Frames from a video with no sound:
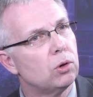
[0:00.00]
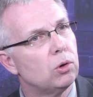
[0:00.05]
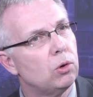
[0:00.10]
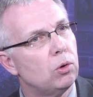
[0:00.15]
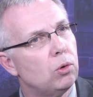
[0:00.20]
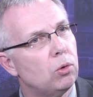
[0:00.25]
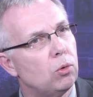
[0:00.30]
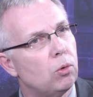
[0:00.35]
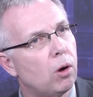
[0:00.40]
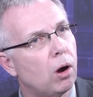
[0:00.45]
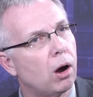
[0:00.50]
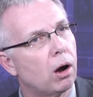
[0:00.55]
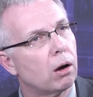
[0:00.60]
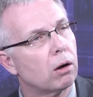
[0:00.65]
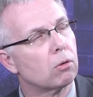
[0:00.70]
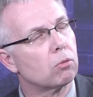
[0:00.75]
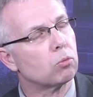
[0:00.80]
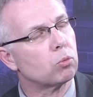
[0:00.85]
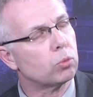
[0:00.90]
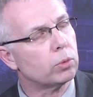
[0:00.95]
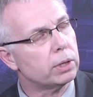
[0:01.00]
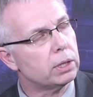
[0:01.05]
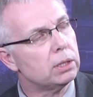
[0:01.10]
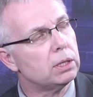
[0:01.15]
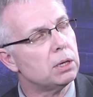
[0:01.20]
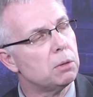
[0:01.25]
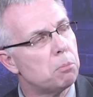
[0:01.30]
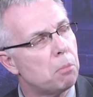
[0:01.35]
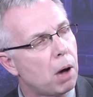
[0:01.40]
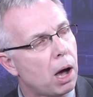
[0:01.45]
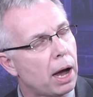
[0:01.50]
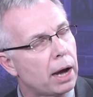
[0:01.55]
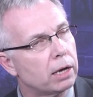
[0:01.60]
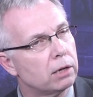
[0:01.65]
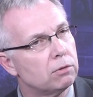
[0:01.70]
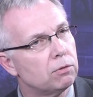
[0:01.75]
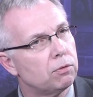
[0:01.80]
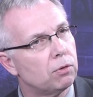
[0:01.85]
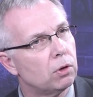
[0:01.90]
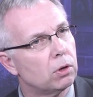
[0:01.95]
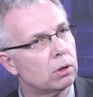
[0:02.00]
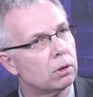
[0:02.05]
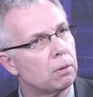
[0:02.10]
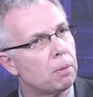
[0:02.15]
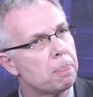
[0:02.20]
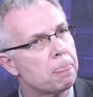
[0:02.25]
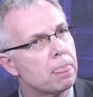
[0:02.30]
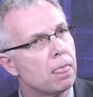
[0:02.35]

who are really mindful